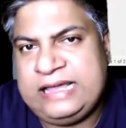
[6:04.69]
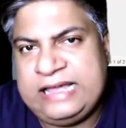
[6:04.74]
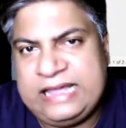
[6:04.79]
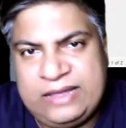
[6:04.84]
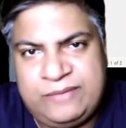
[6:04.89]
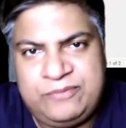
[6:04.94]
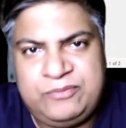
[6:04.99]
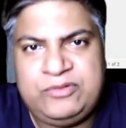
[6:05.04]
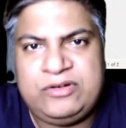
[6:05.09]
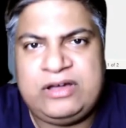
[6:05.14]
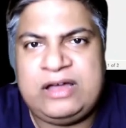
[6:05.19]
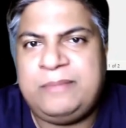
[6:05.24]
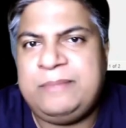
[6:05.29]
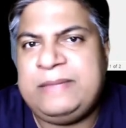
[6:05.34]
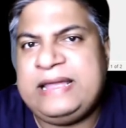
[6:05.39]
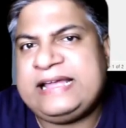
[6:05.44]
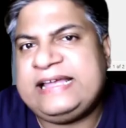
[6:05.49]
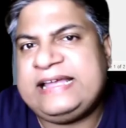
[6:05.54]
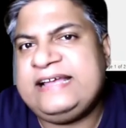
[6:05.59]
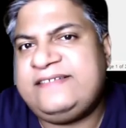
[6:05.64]
if you are
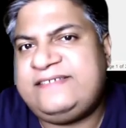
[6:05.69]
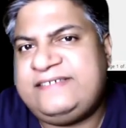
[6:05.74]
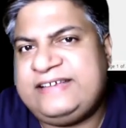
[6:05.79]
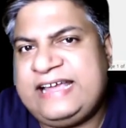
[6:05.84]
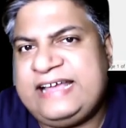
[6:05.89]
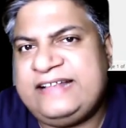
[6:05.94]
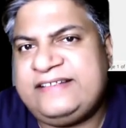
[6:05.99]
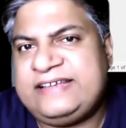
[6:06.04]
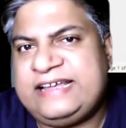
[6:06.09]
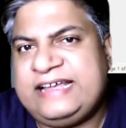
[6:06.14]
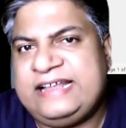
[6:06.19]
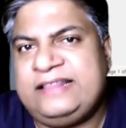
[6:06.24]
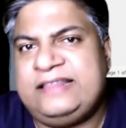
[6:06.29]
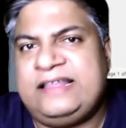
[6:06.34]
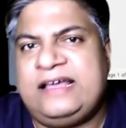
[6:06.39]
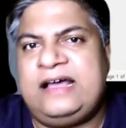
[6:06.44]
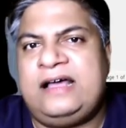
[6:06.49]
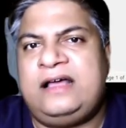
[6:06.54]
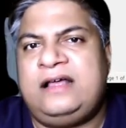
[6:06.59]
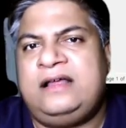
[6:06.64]
making change in
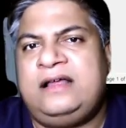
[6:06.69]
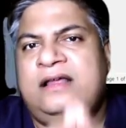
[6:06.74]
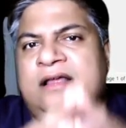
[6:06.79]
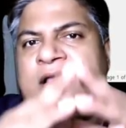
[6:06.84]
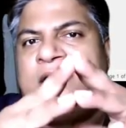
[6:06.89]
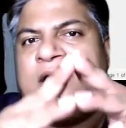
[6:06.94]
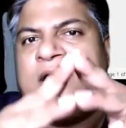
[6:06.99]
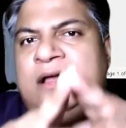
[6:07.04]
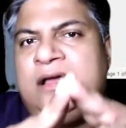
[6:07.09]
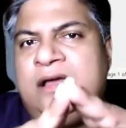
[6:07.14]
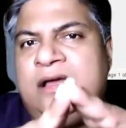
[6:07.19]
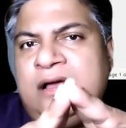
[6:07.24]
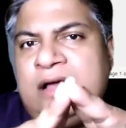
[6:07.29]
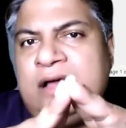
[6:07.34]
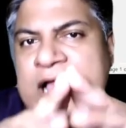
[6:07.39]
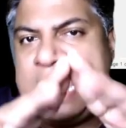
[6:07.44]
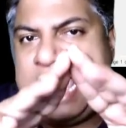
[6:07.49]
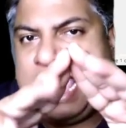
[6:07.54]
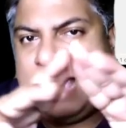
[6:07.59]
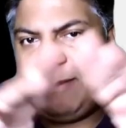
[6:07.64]
the
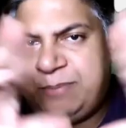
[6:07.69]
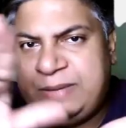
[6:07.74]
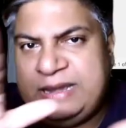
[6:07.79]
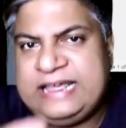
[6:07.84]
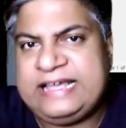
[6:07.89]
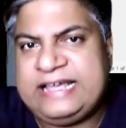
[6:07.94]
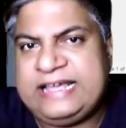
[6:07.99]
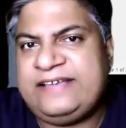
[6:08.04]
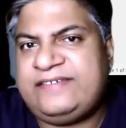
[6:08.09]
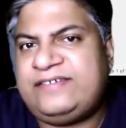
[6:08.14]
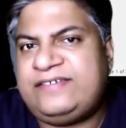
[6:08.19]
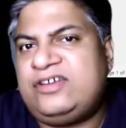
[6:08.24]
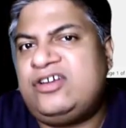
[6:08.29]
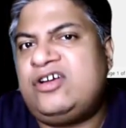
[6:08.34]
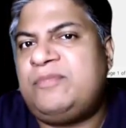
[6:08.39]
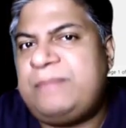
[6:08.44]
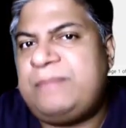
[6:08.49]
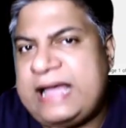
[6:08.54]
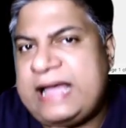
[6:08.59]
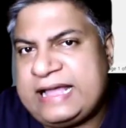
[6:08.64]
application
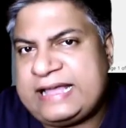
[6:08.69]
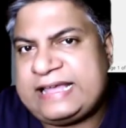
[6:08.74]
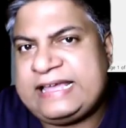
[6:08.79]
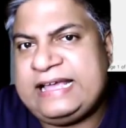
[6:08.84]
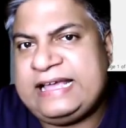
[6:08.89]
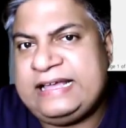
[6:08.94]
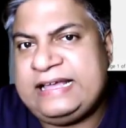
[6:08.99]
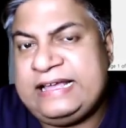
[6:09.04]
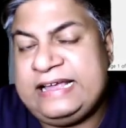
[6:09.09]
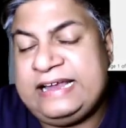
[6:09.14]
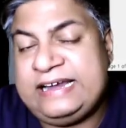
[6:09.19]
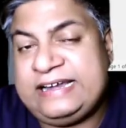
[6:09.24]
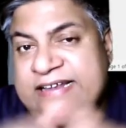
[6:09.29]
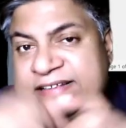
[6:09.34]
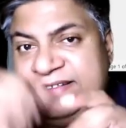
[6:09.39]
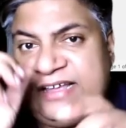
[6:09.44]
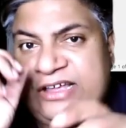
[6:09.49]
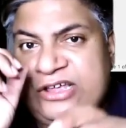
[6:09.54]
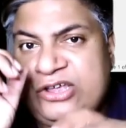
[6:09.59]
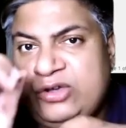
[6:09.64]
of banking, it
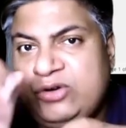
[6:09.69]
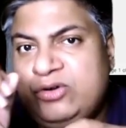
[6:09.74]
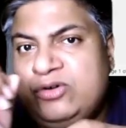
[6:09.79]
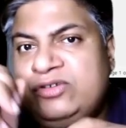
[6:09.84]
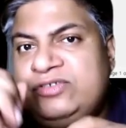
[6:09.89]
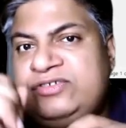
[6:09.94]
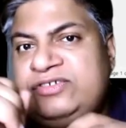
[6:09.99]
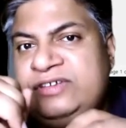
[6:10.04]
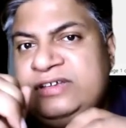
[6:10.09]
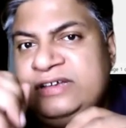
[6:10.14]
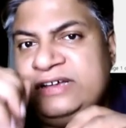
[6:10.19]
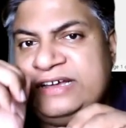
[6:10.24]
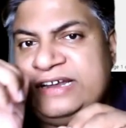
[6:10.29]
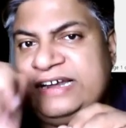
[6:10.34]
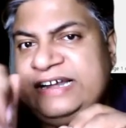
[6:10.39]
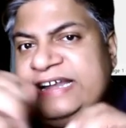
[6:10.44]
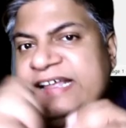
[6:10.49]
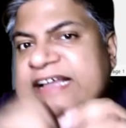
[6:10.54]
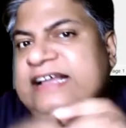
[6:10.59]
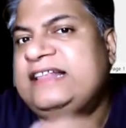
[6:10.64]
is a huge
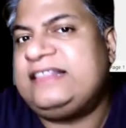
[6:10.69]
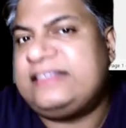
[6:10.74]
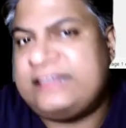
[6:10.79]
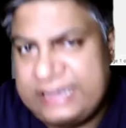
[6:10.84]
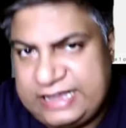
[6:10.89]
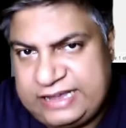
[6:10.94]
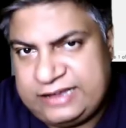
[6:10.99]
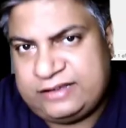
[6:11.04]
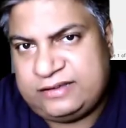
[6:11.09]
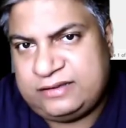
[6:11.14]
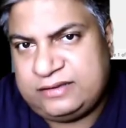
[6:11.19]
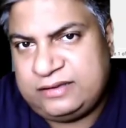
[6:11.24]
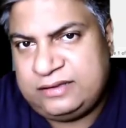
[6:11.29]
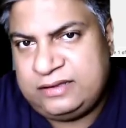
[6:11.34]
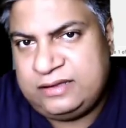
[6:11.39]
critical thing,